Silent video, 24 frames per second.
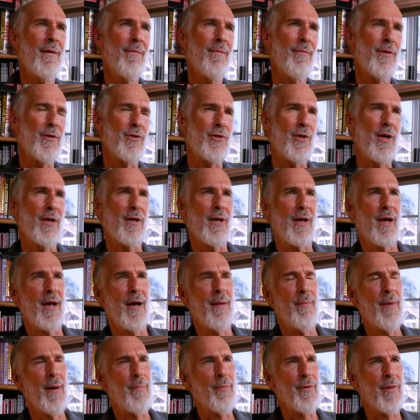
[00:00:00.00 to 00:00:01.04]
the sun to
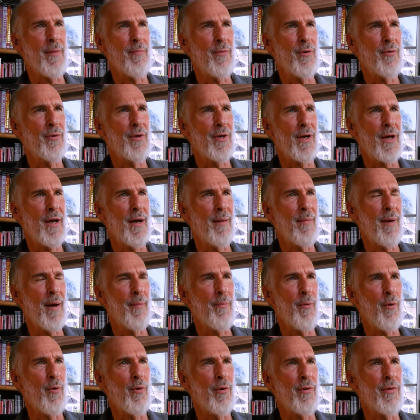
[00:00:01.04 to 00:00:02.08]
come up or the moon to come
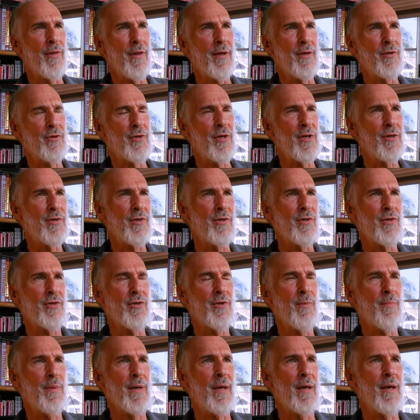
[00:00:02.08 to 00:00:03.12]
up or the seasons
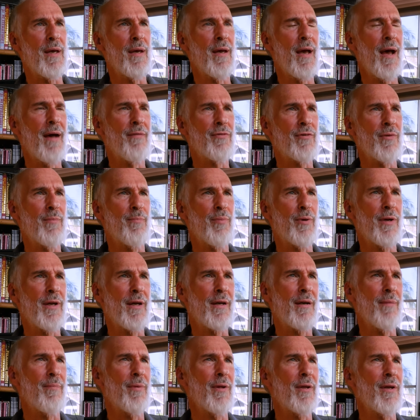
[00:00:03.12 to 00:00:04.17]
to be have some
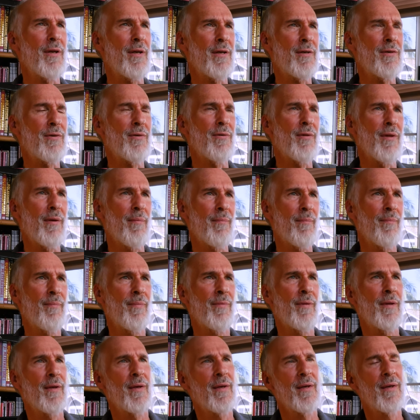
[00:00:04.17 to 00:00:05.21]
predictability to them.
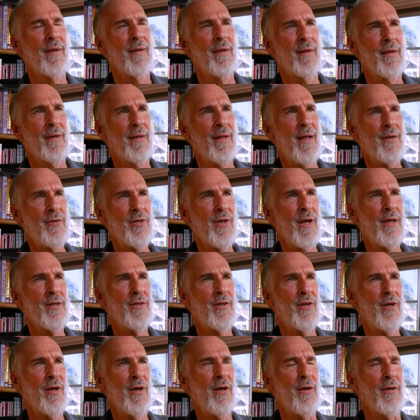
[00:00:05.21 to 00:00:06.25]
Yeah. That's nice
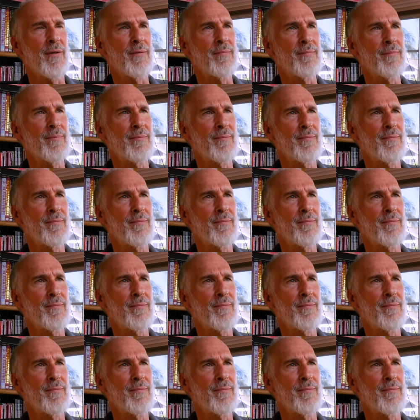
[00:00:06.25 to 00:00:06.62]
to know.